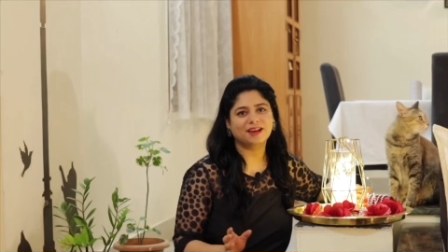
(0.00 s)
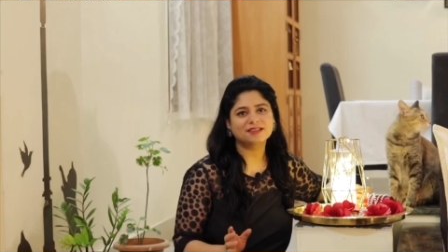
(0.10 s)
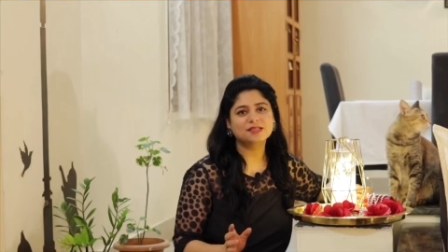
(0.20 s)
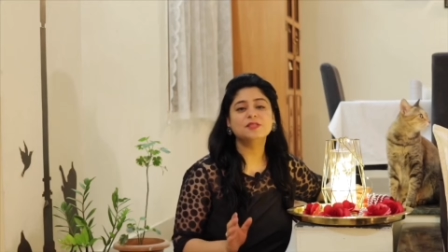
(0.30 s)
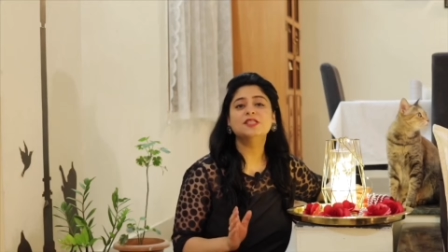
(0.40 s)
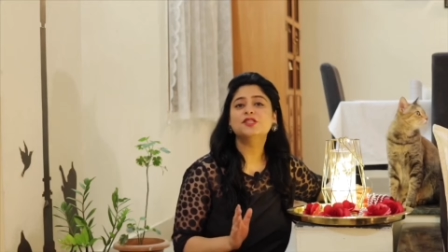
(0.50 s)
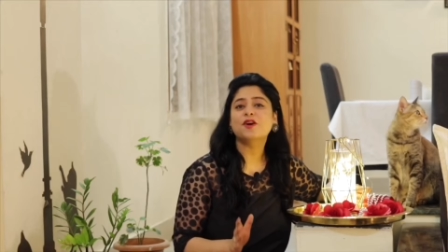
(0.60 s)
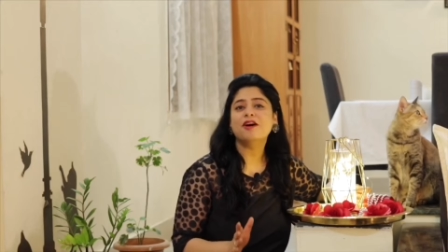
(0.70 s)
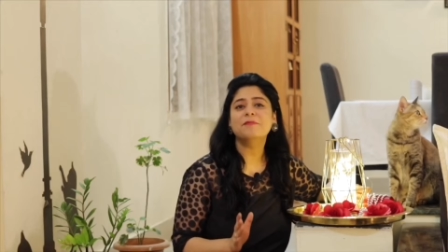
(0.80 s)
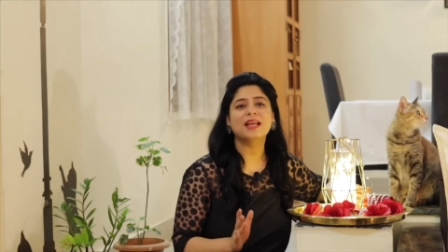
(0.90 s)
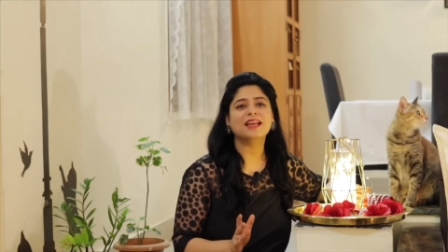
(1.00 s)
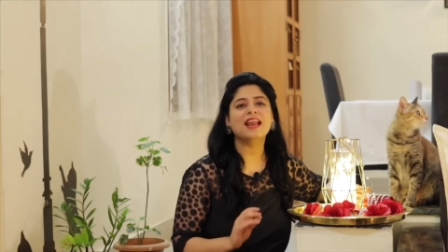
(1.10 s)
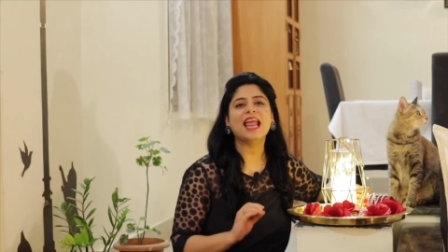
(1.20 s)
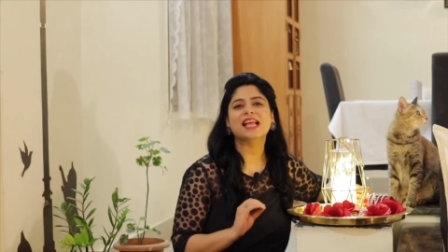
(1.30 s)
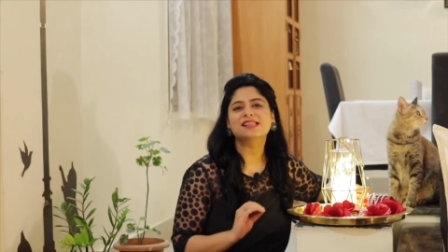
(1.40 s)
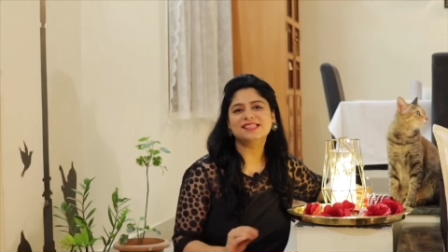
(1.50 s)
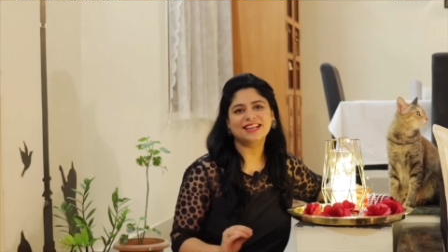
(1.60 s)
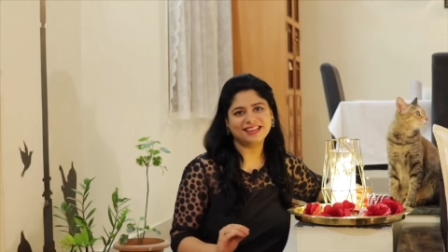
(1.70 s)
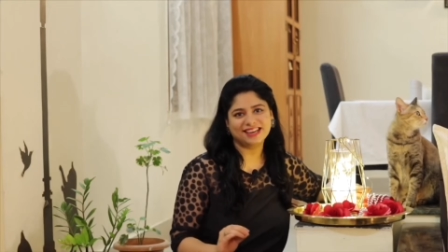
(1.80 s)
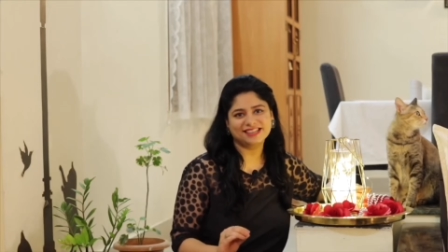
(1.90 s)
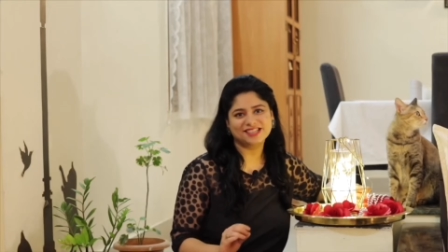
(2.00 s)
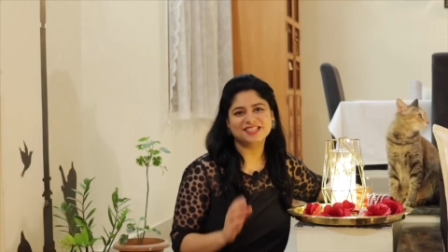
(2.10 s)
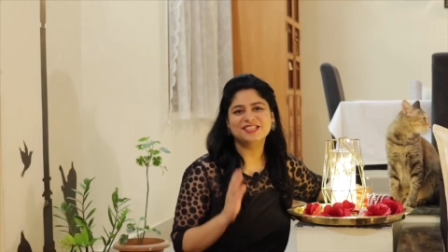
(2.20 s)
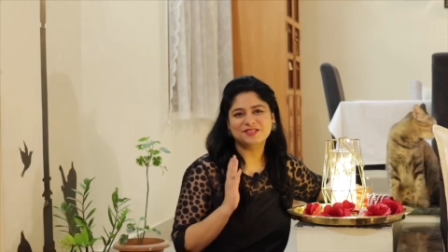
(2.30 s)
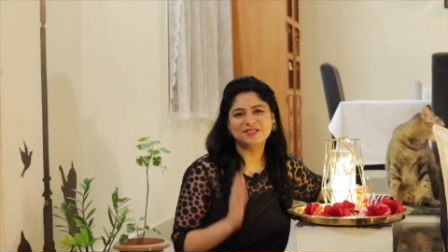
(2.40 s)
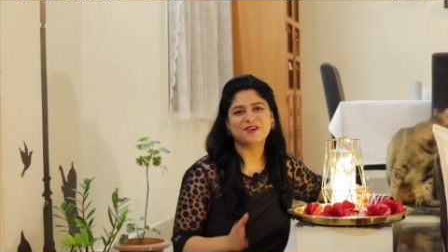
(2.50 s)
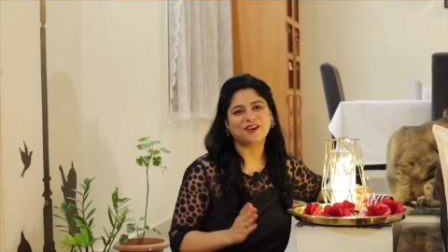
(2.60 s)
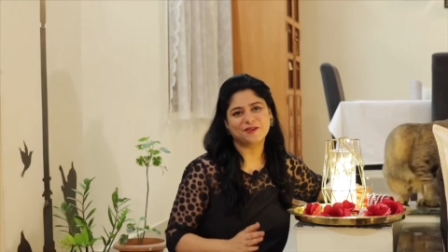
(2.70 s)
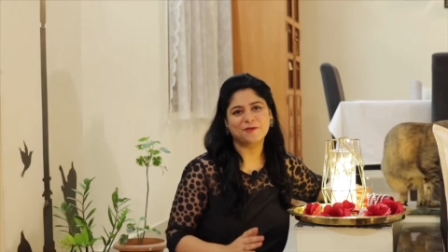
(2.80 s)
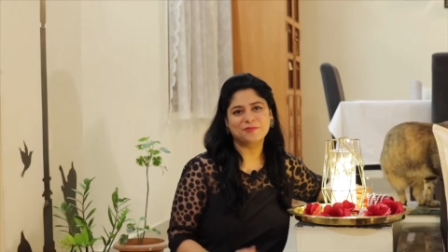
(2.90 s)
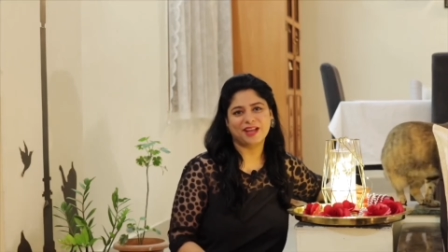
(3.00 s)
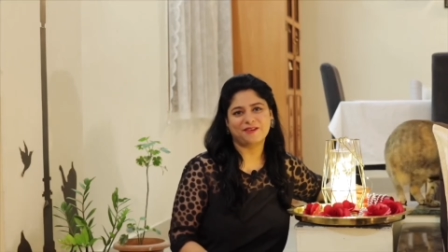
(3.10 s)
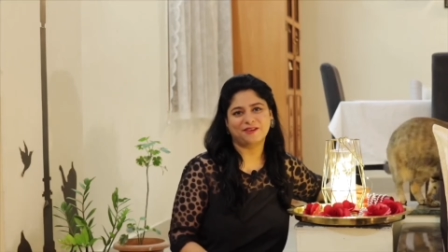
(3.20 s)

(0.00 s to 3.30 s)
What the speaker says: will sure make an excellent addition to your home decor.